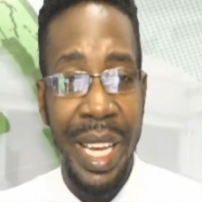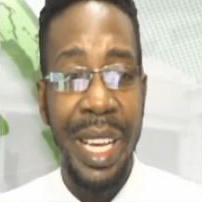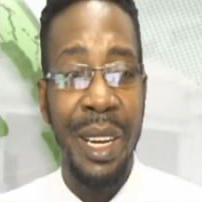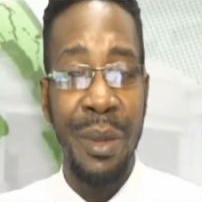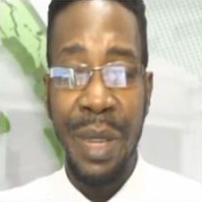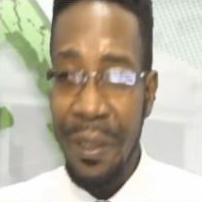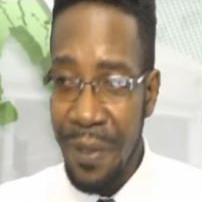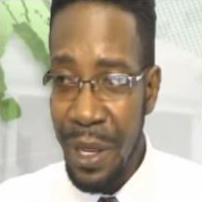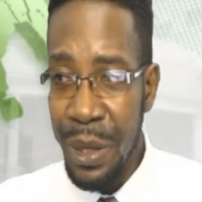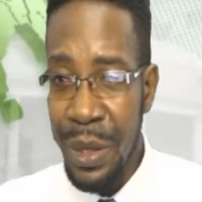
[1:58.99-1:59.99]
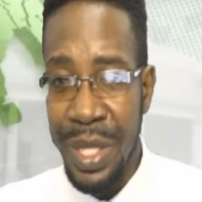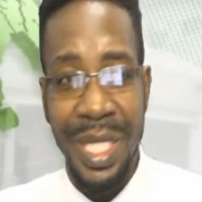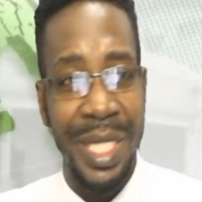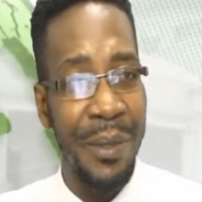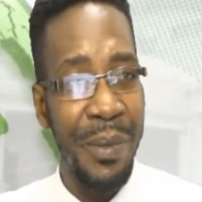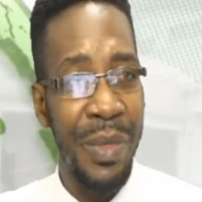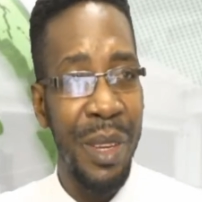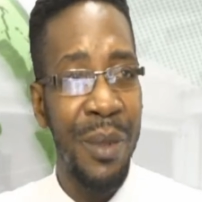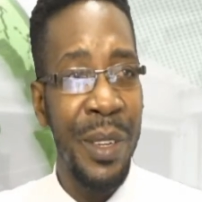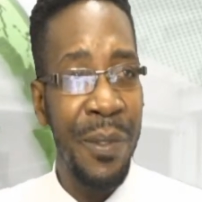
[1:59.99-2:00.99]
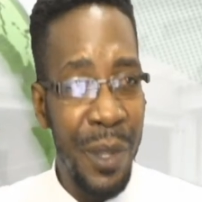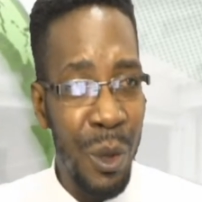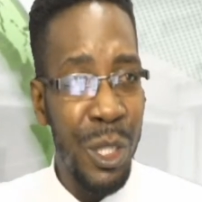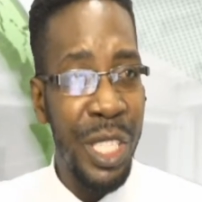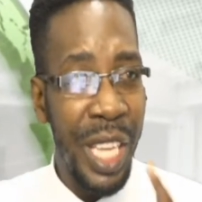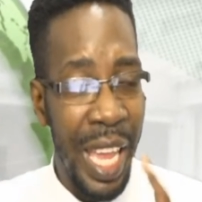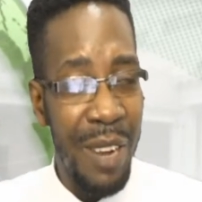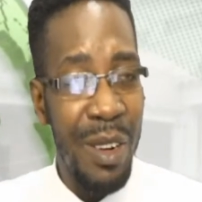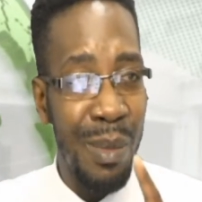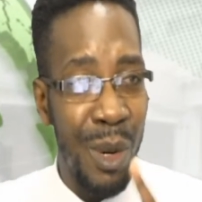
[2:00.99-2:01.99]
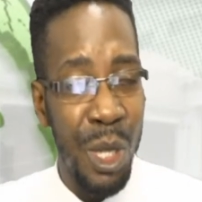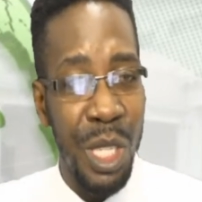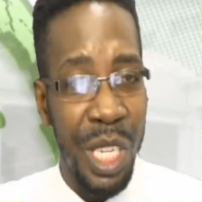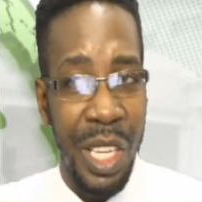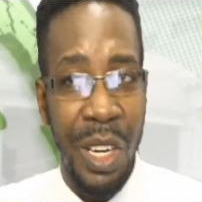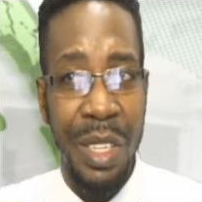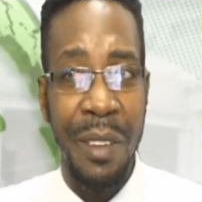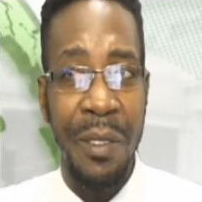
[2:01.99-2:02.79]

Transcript: refused to hear a motion on the